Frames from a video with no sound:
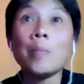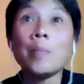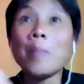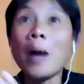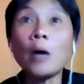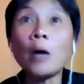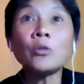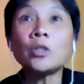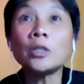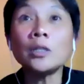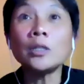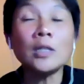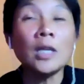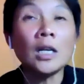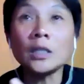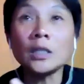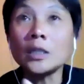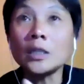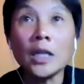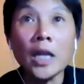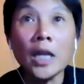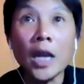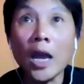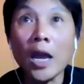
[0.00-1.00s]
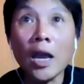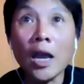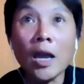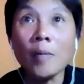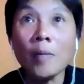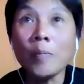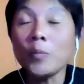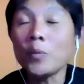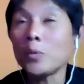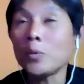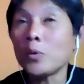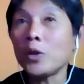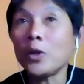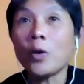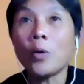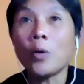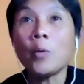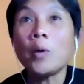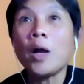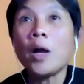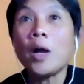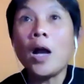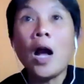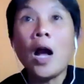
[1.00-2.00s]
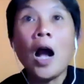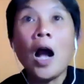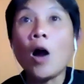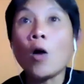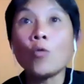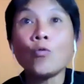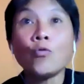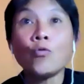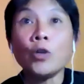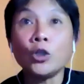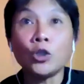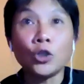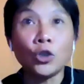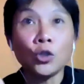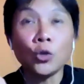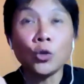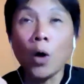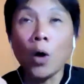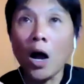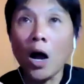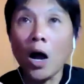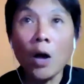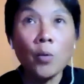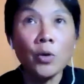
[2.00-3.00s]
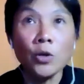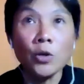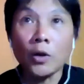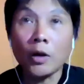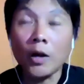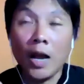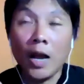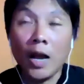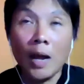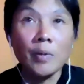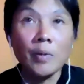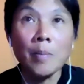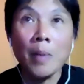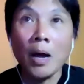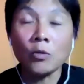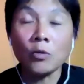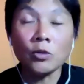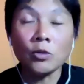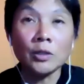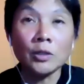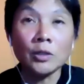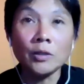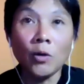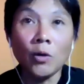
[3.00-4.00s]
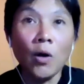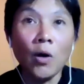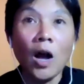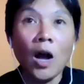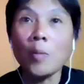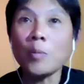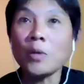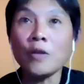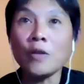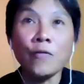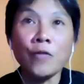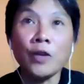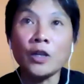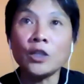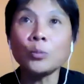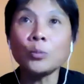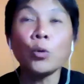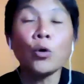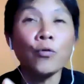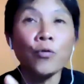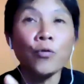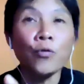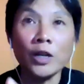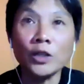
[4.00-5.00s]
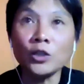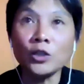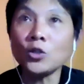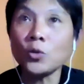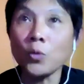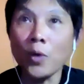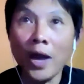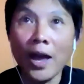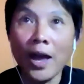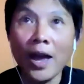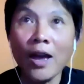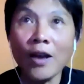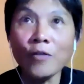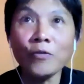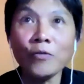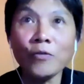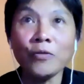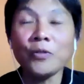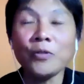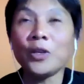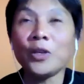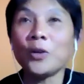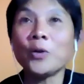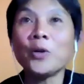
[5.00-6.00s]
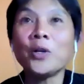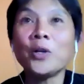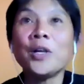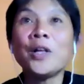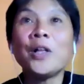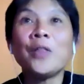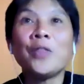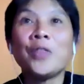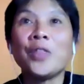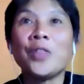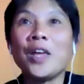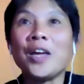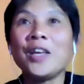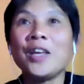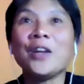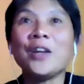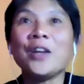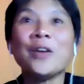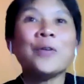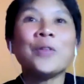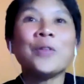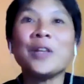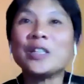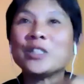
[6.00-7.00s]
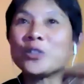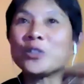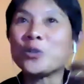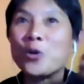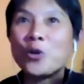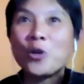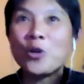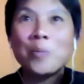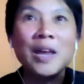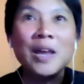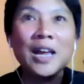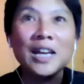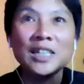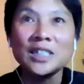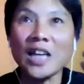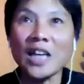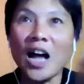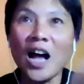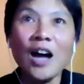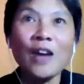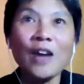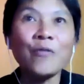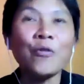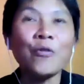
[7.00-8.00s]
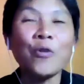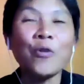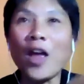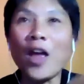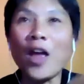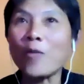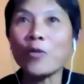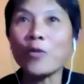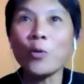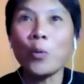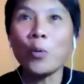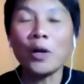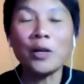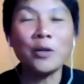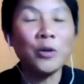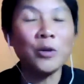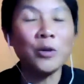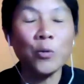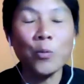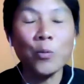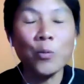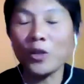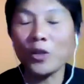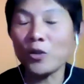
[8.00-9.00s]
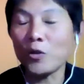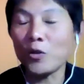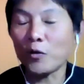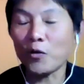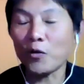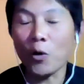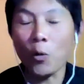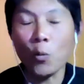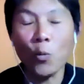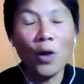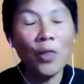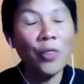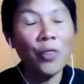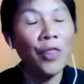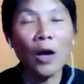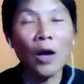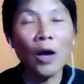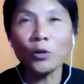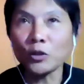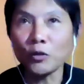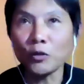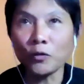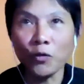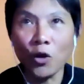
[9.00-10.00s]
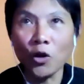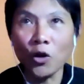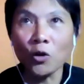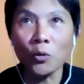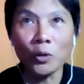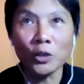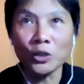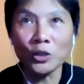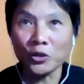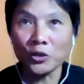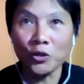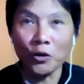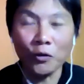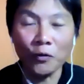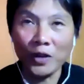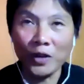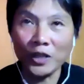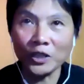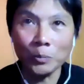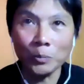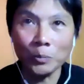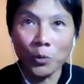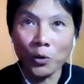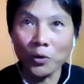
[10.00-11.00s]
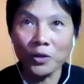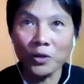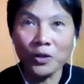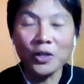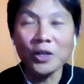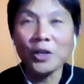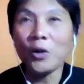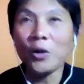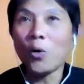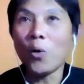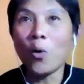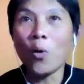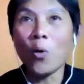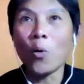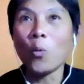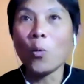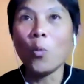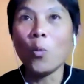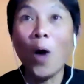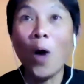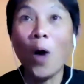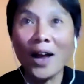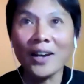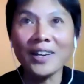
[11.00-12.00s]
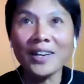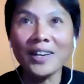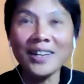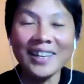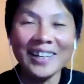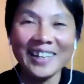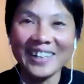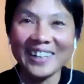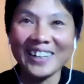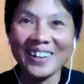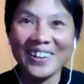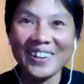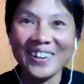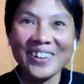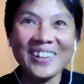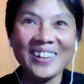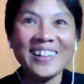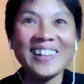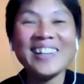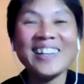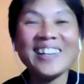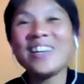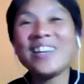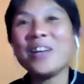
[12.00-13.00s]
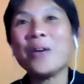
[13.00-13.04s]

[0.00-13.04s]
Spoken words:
The mountain doesn't care, how rich you are when you climb the mountain, or how many Facebook friends you have, that it's going to be as hard for everyone, whether you've got 1,000 followers on your Facebook or one, or